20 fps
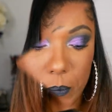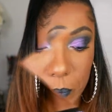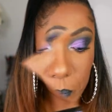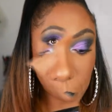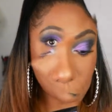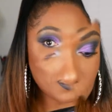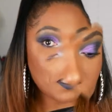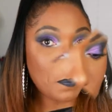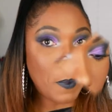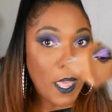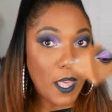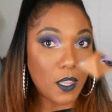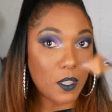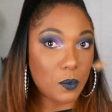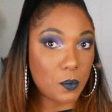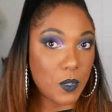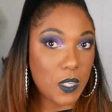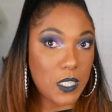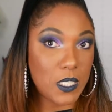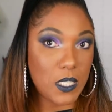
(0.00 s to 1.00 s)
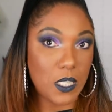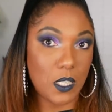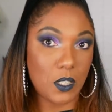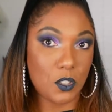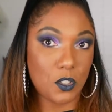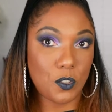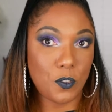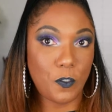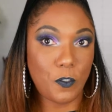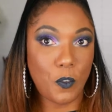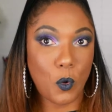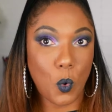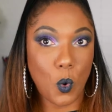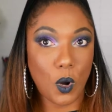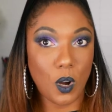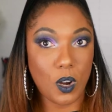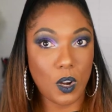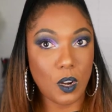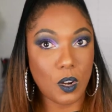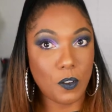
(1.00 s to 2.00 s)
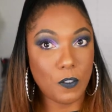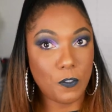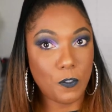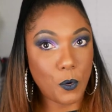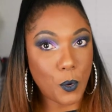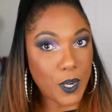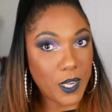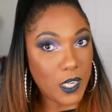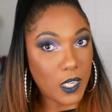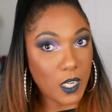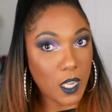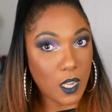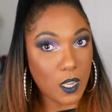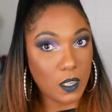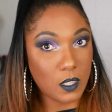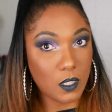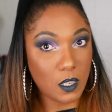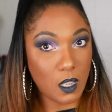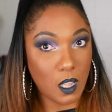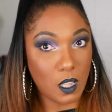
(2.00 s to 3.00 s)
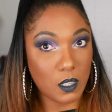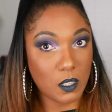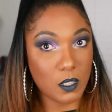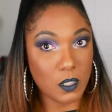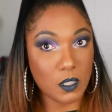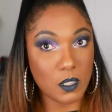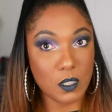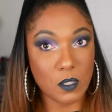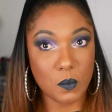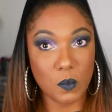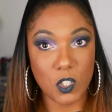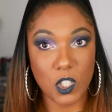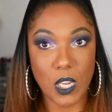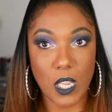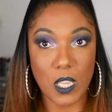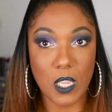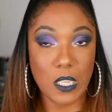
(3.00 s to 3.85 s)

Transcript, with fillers: Now this palette retails for $49 which